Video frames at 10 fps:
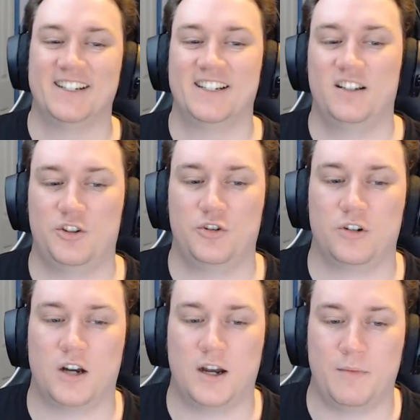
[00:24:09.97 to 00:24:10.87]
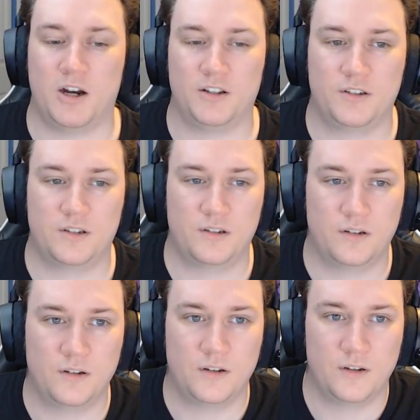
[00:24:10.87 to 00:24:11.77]
It's your time, Huts.
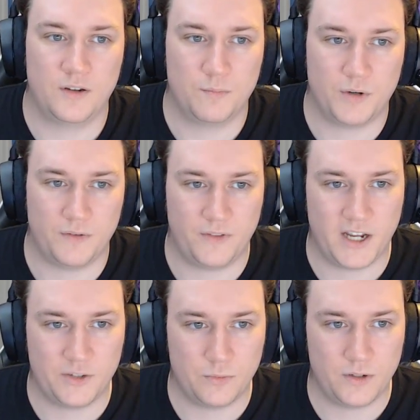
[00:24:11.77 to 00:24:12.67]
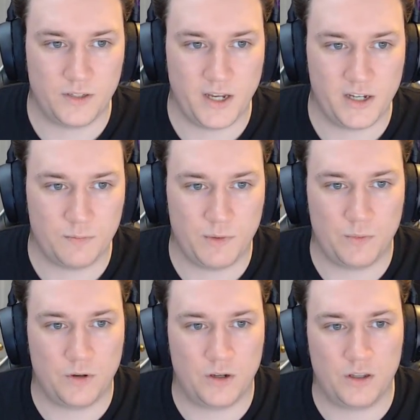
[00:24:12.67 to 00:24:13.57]
But if that's what it takes to be
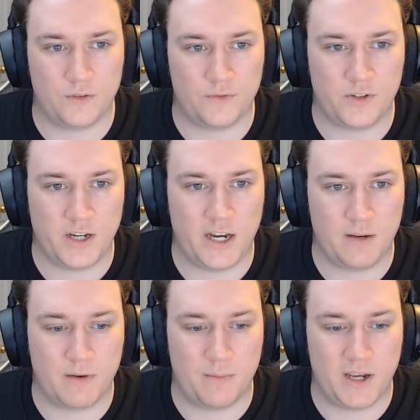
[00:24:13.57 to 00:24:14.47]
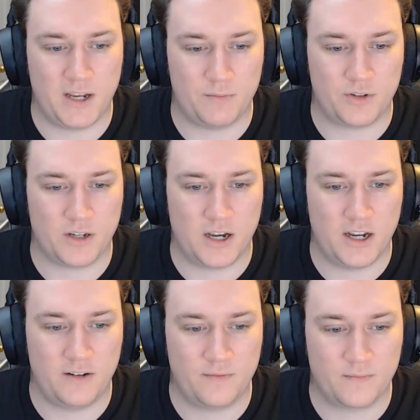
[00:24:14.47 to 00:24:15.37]
worthy of standing by Bam's
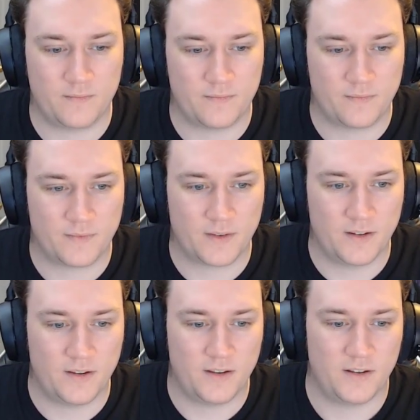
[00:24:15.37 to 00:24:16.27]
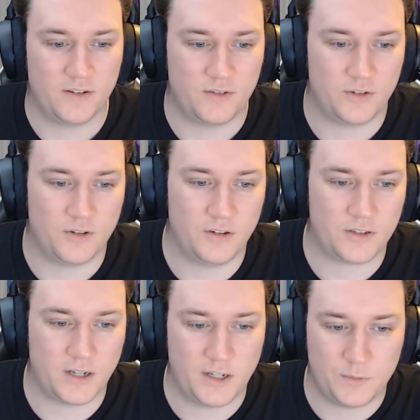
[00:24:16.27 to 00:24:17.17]
side. So it looks
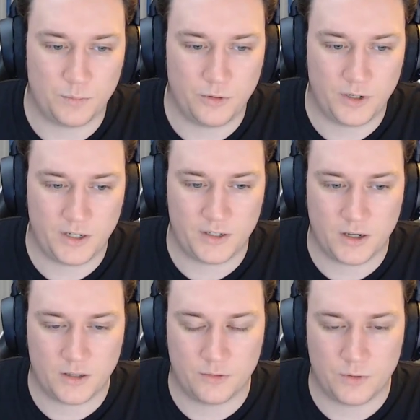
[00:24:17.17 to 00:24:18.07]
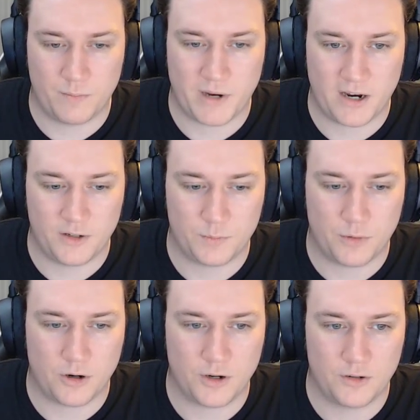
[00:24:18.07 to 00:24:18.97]
like he's putting his other one back in his
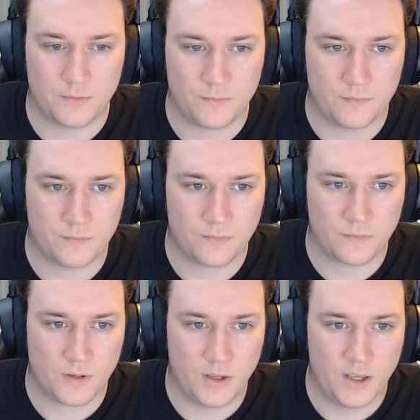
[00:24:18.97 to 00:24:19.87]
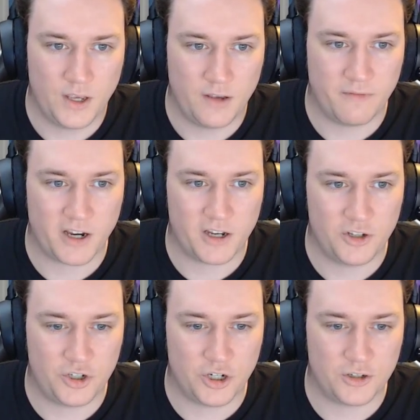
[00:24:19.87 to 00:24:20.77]
pocket. If I can
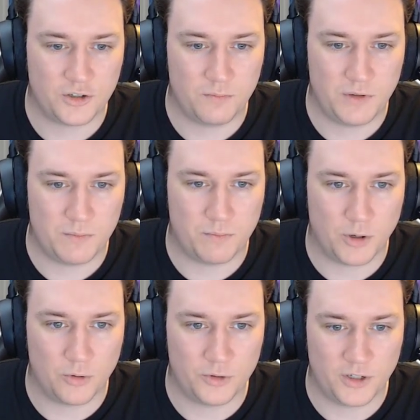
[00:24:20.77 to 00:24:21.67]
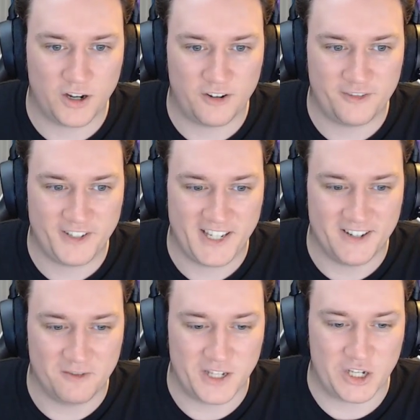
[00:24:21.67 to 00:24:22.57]
just be bold enough.
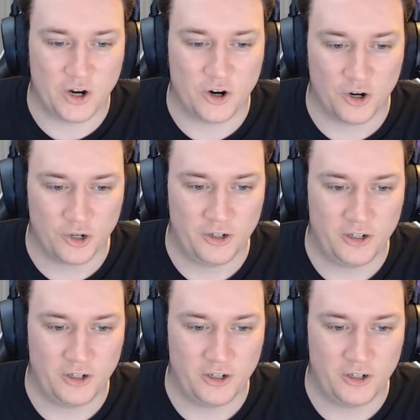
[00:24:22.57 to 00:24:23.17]
Here we go.